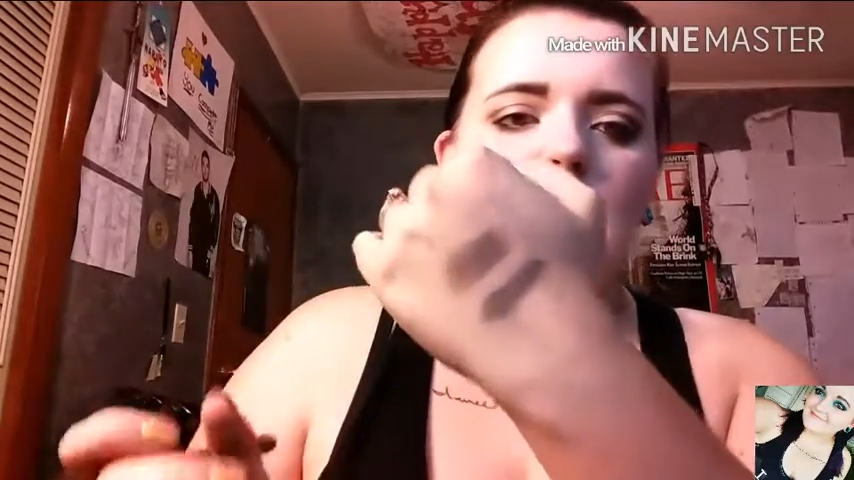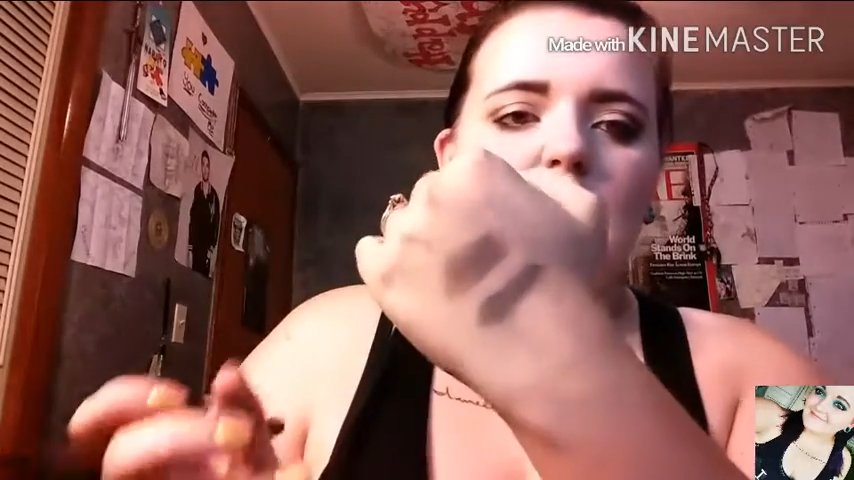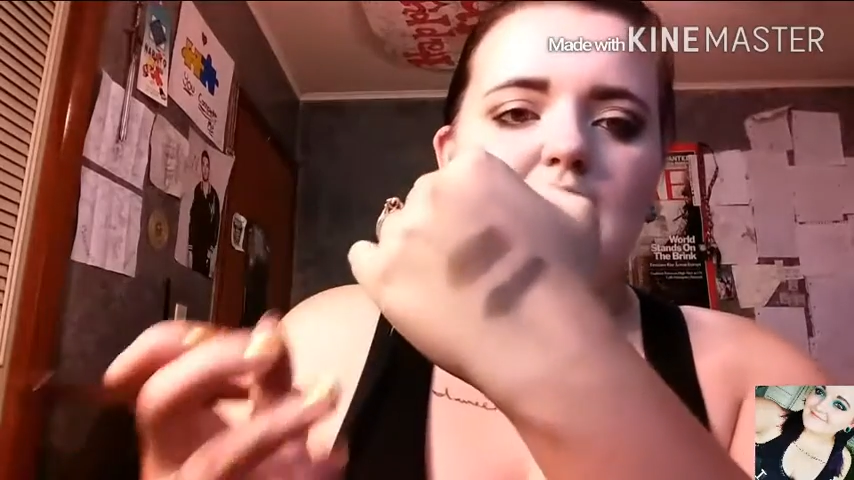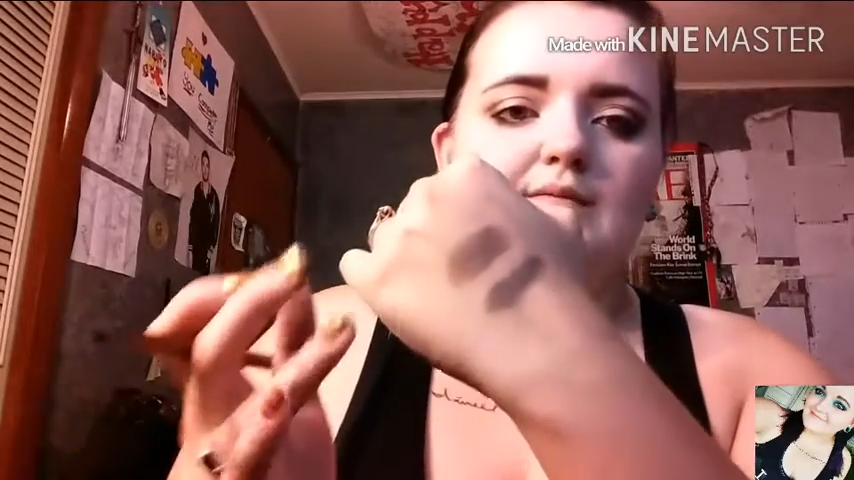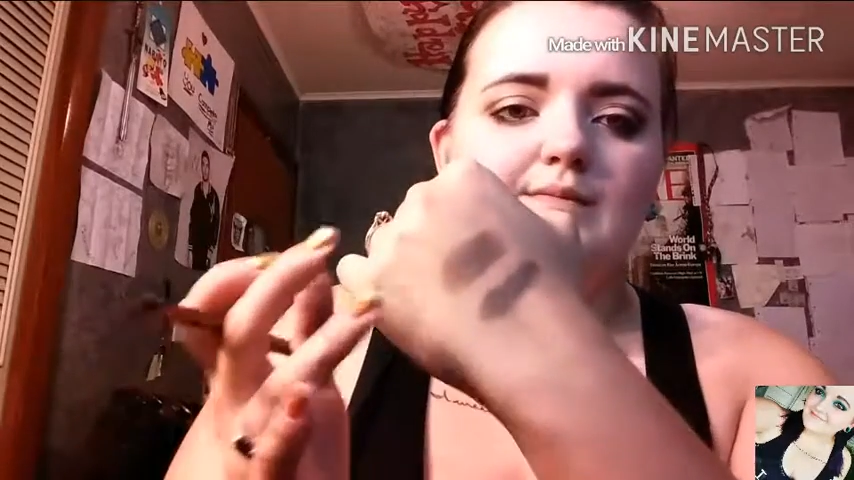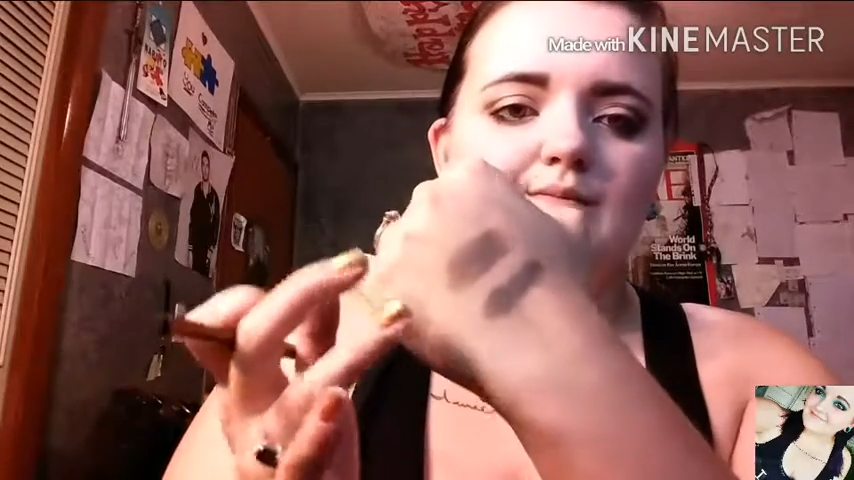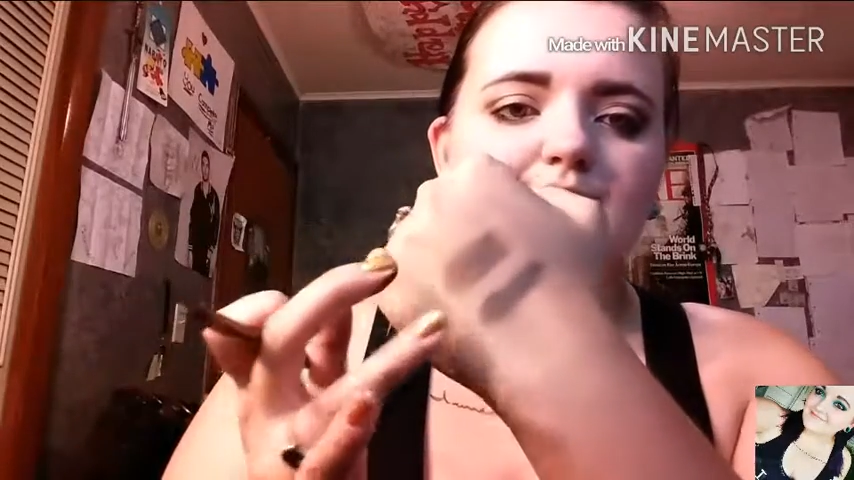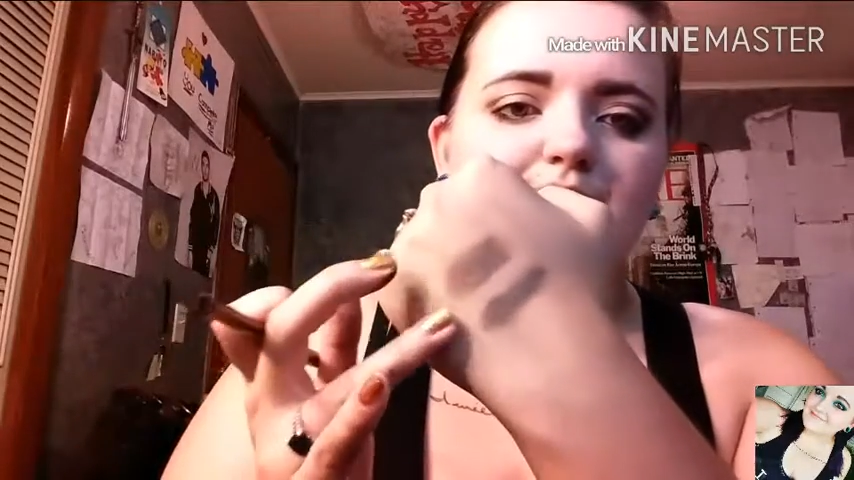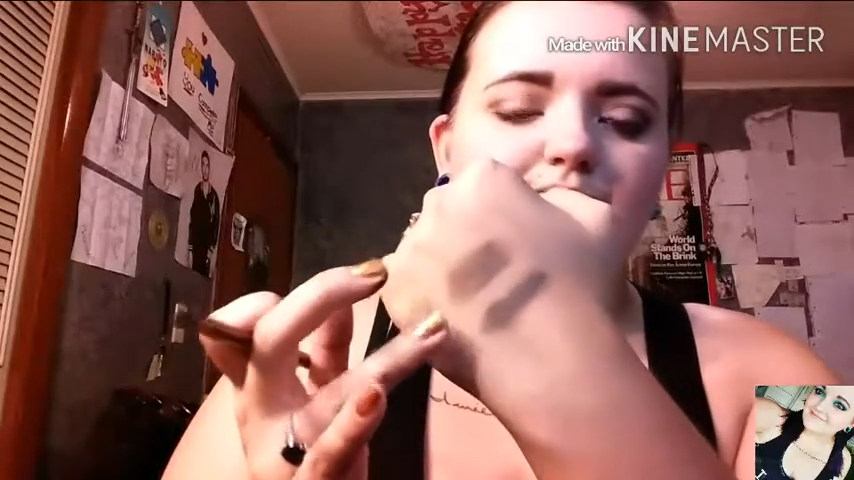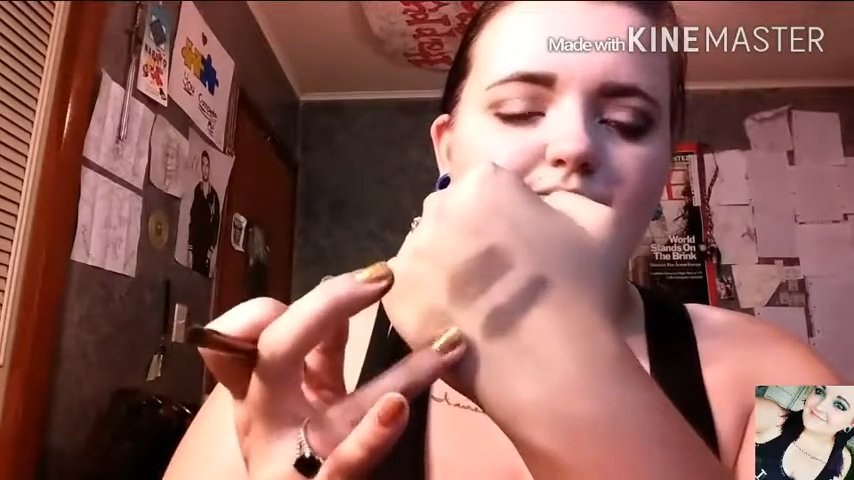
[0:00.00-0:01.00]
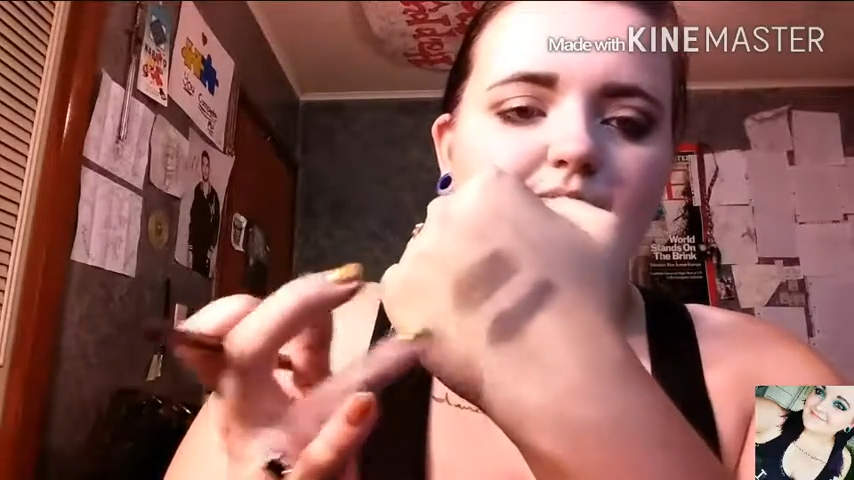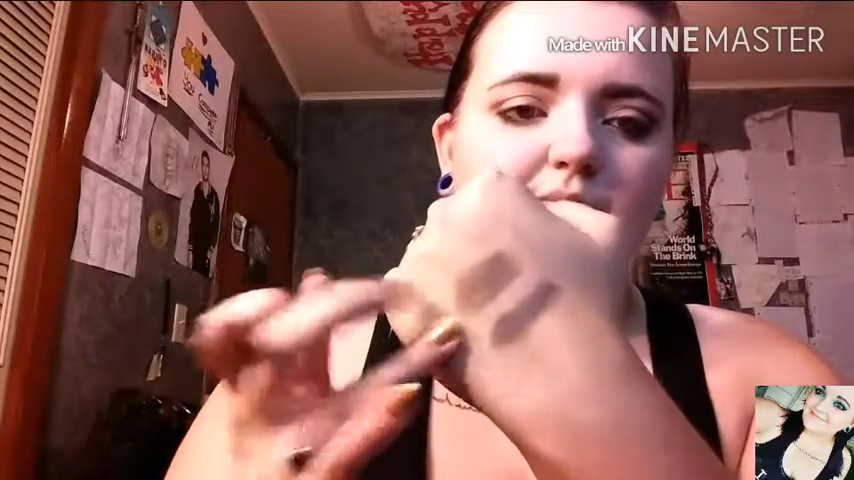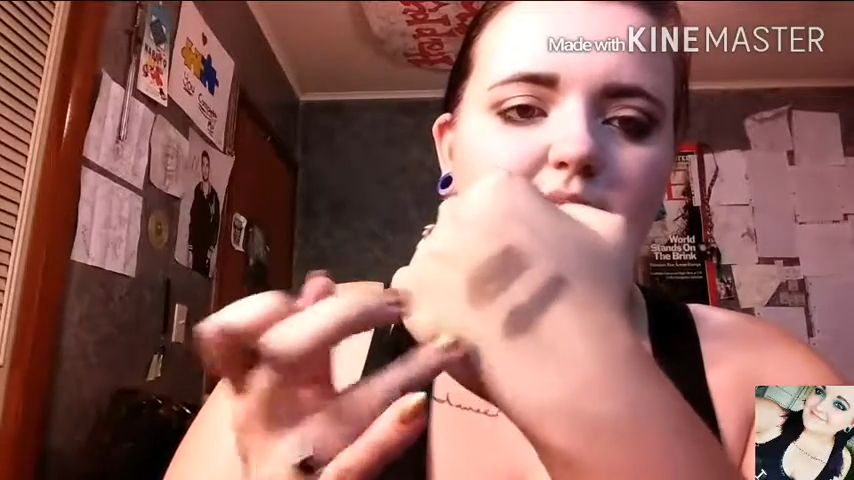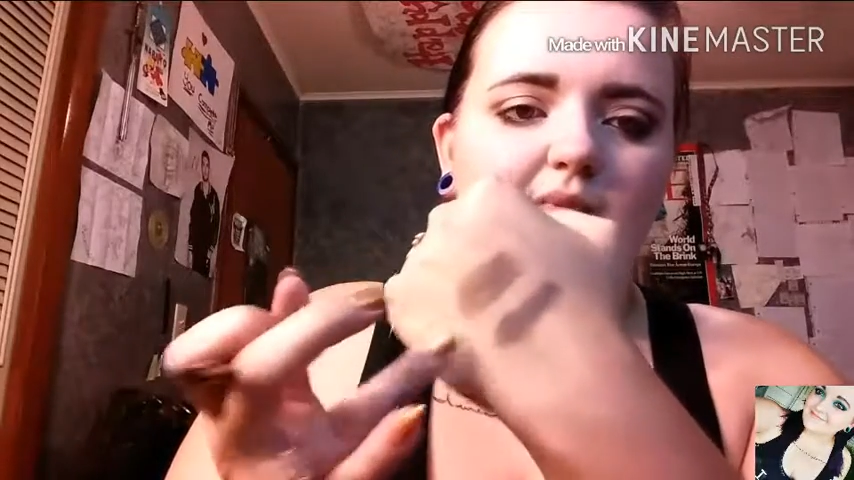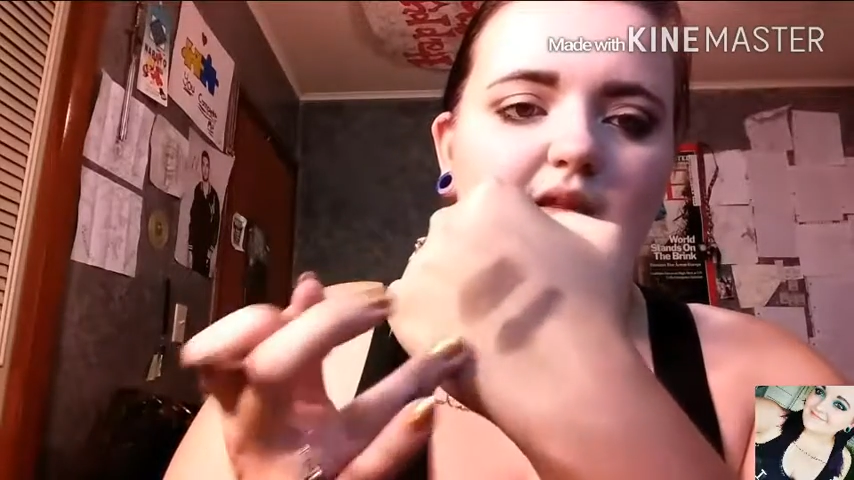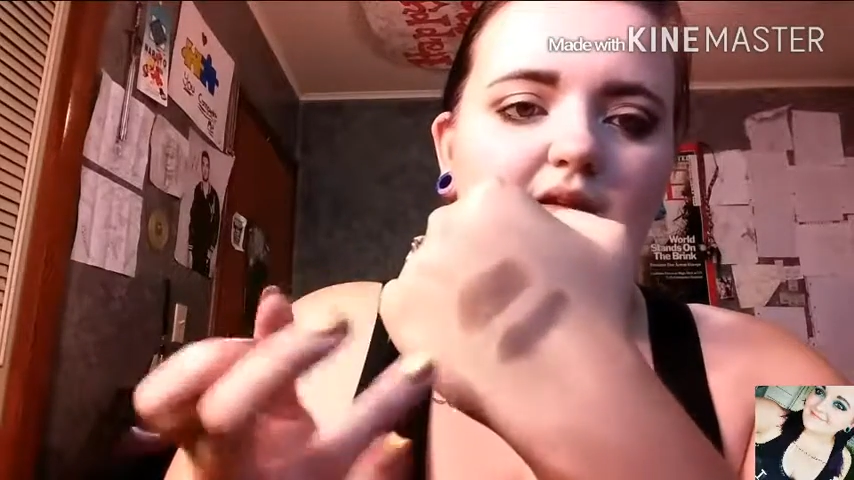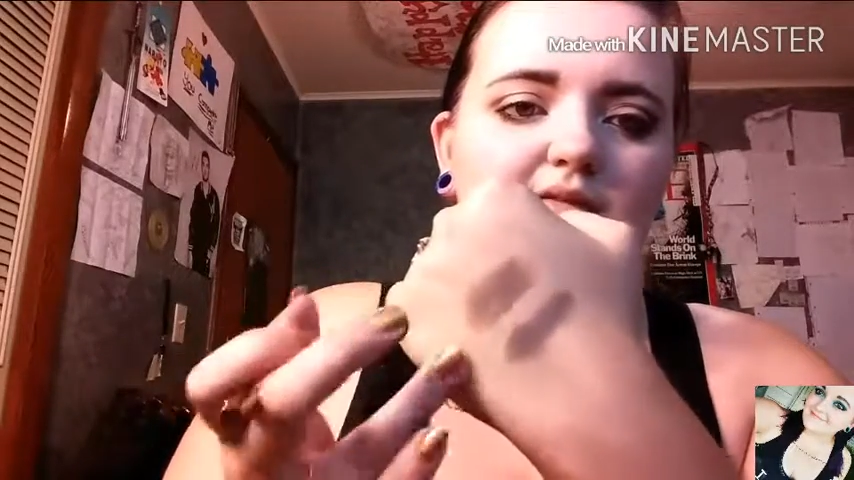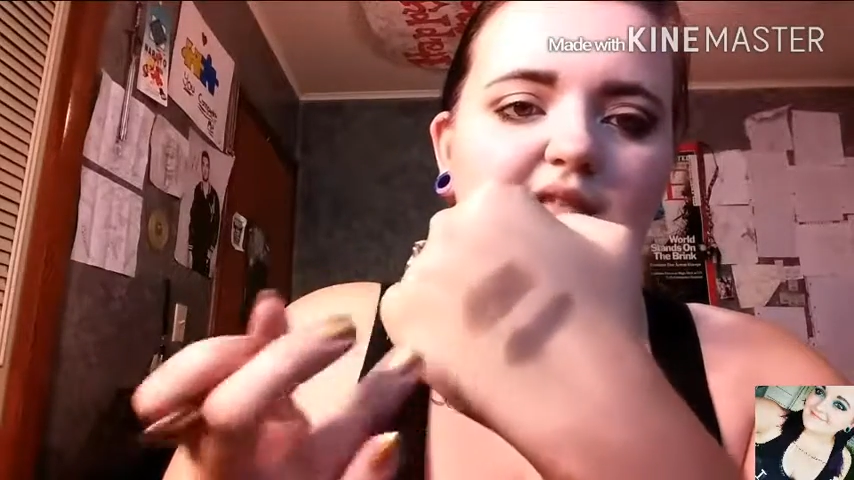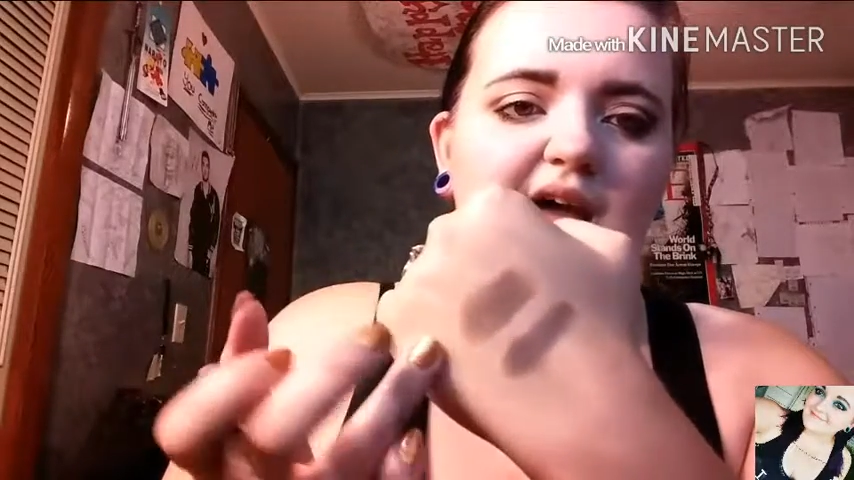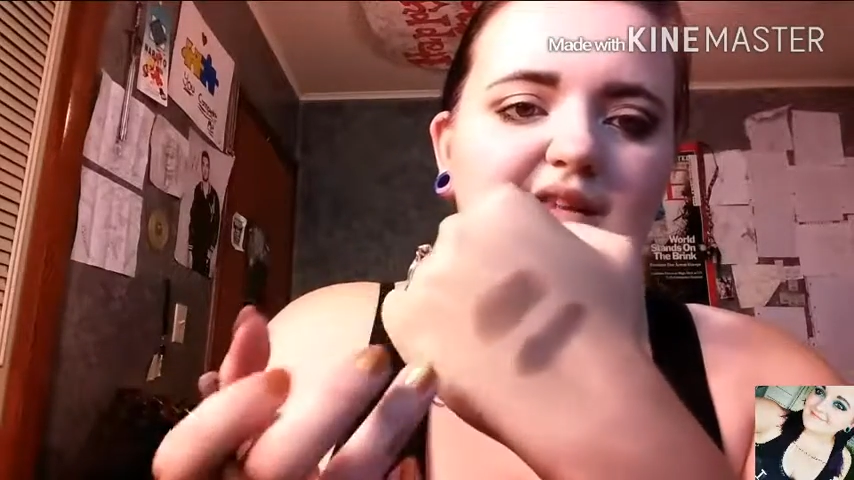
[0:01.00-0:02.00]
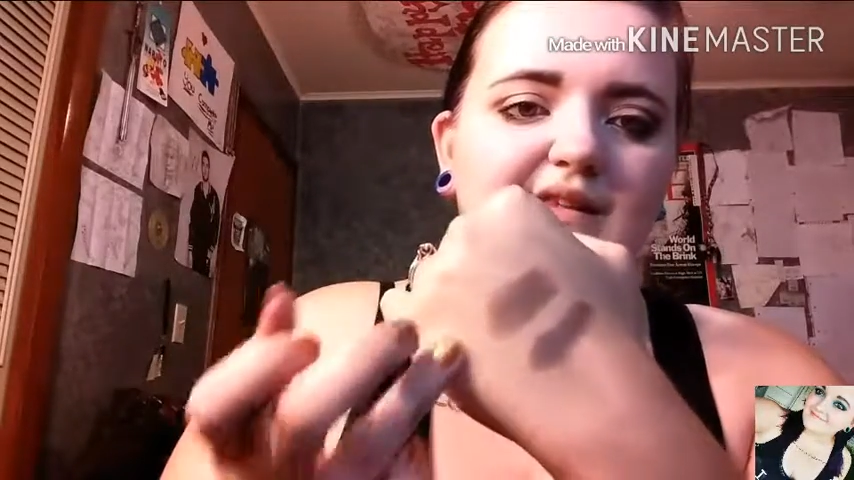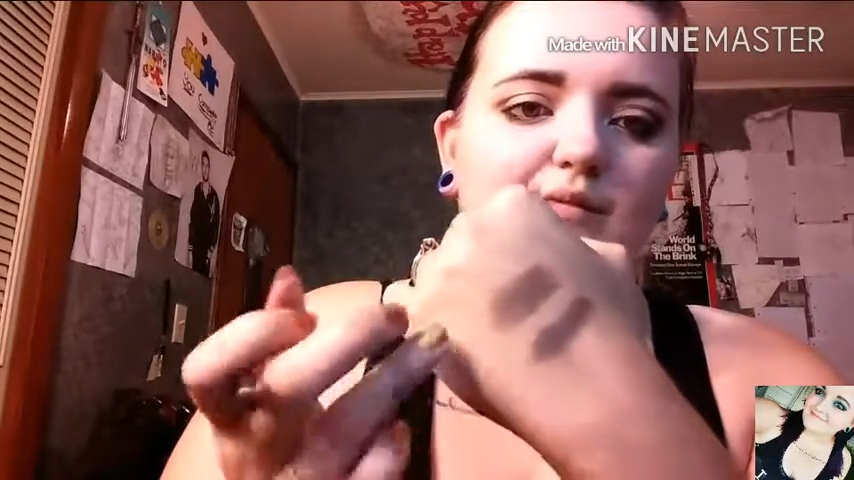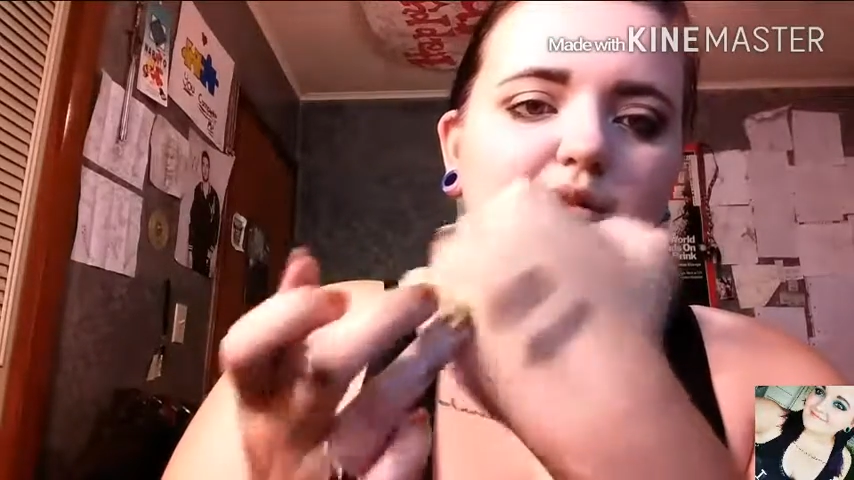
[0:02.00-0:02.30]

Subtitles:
And that's